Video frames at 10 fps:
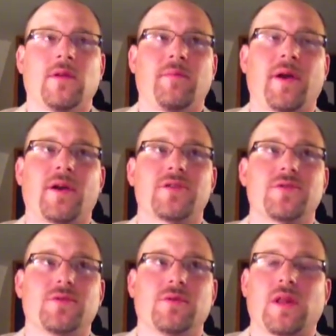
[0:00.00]
parents
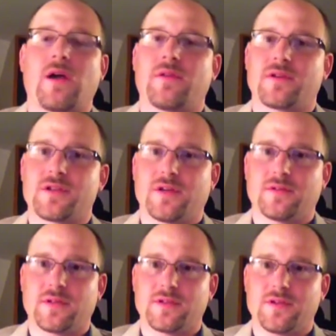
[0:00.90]
who allow their
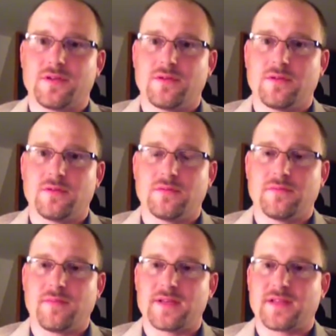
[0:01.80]
children to
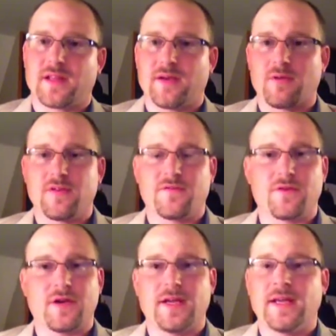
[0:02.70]
basically run
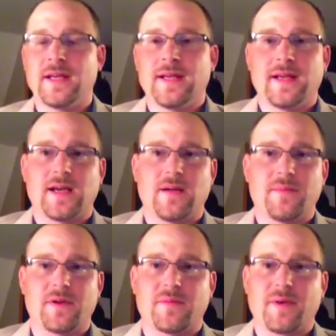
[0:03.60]
free.
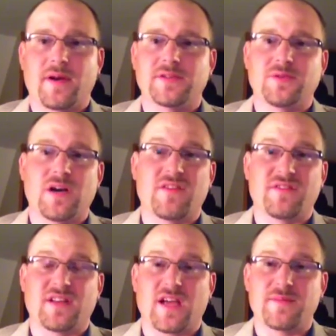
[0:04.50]
There are parents who
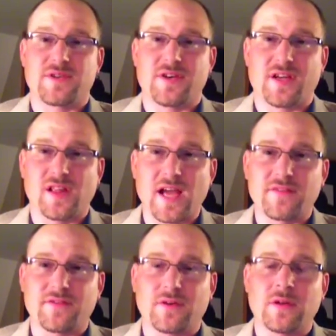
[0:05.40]
oftentimes are
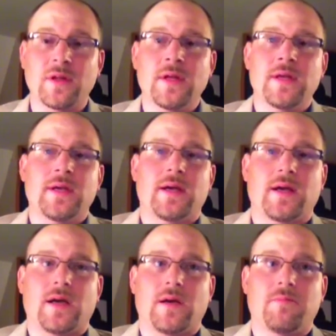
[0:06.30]
neglectful.
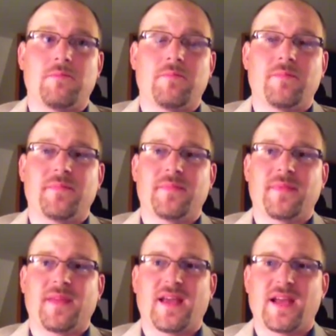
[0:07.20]

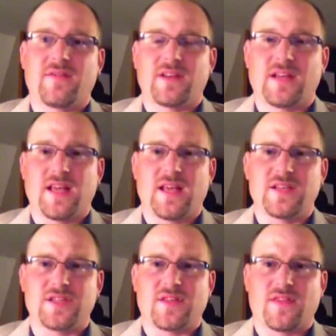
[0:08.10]
They kind of
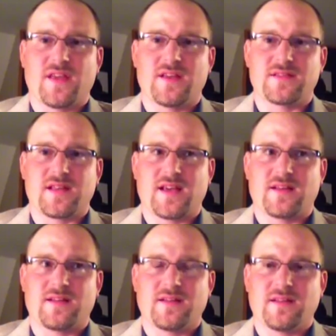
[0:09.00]
engage in things
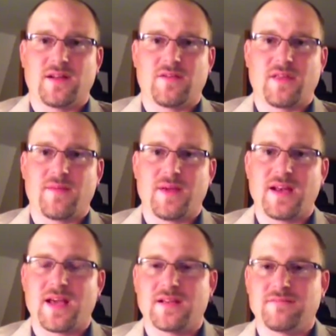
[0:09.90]
that they may
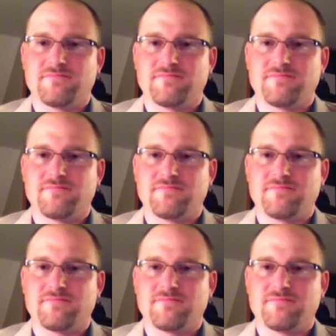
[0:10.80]
not,